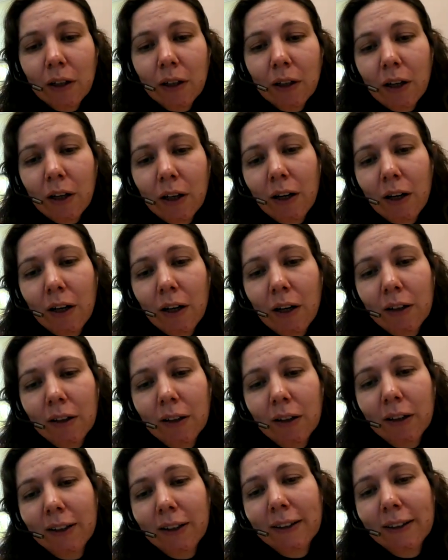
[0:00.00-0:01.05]
are
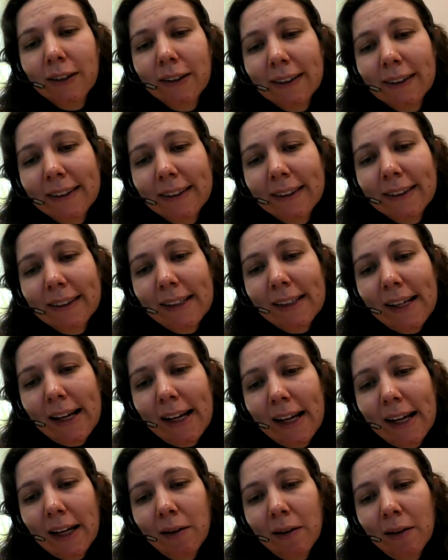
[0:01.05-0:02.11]

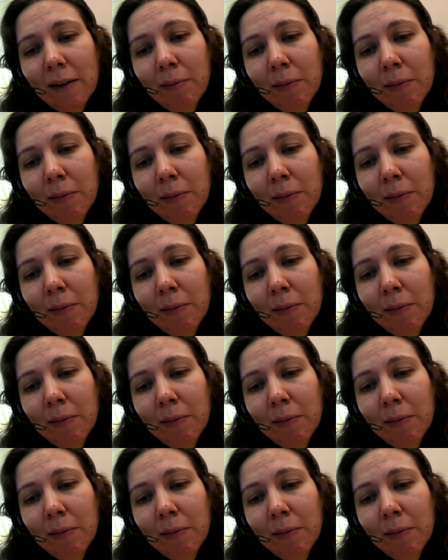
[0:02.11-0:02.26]
same.